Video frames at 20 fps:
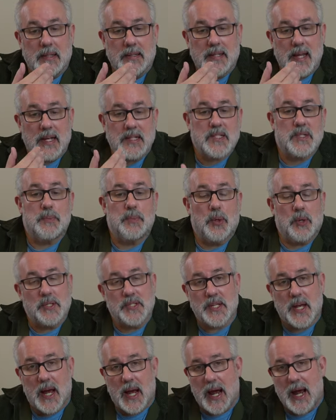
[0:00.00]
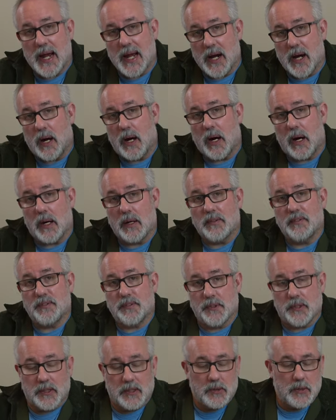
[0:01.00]
that supports IR
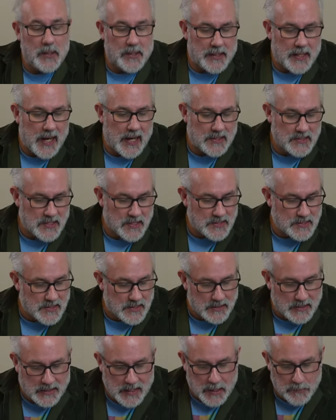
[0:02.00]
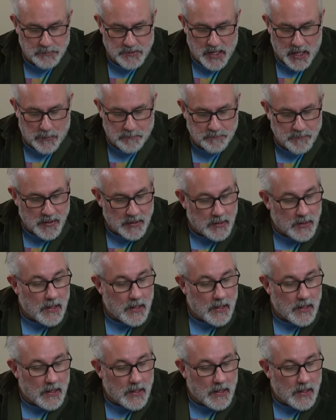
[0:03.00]
for quick access to the laptop.